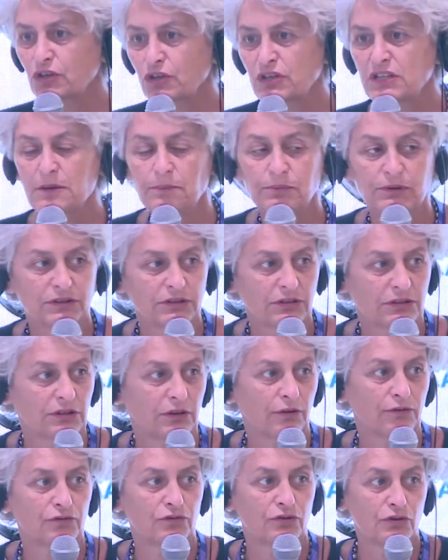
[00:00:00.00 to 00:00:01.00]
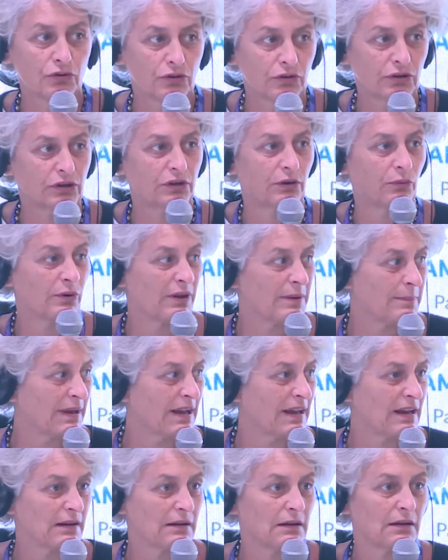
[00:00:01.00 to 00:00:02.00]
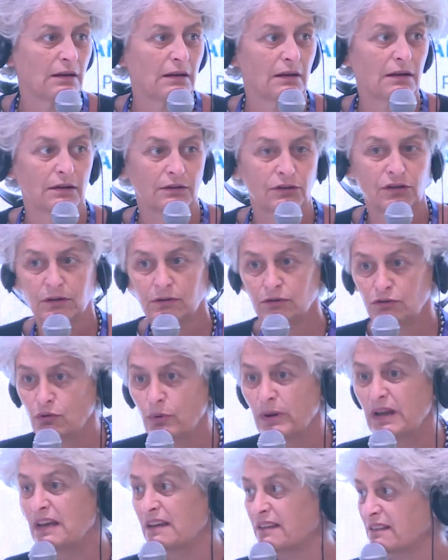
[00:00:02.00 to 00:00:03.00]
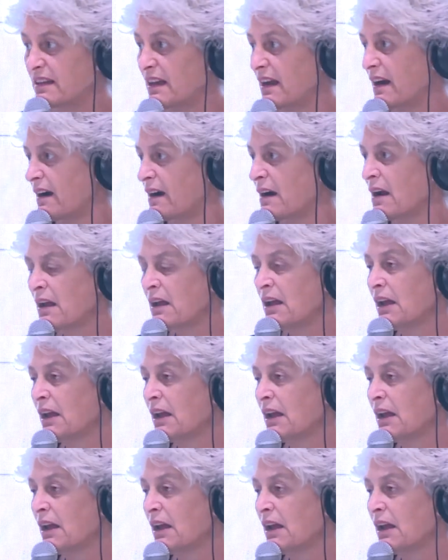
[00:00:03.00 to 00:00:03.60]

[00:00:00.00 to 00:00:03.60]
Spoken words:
30% of young women doing their